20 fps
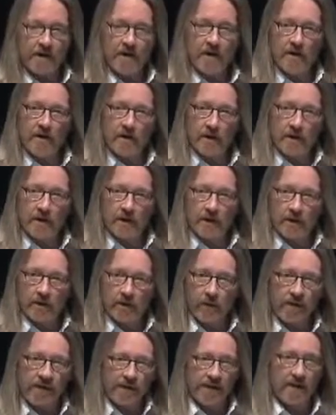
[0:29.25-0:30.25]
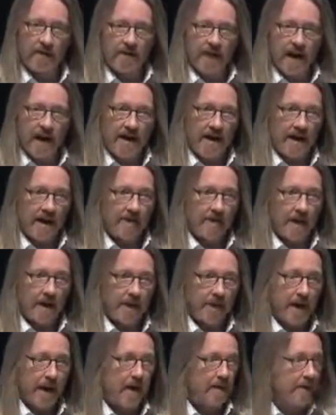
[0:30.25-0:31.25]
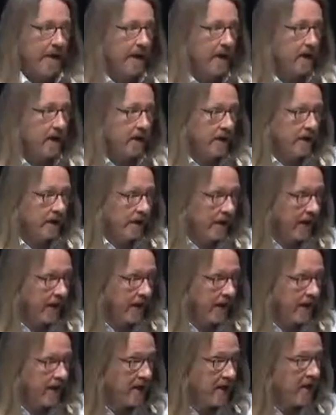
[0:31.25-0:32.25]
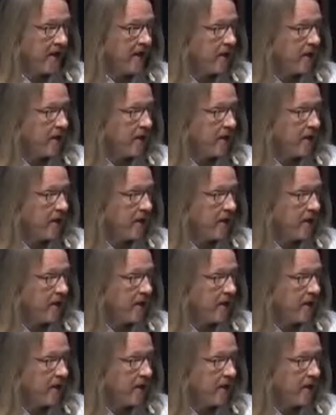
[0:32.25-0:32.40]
to you sort of what's exciting about biomedical engineering,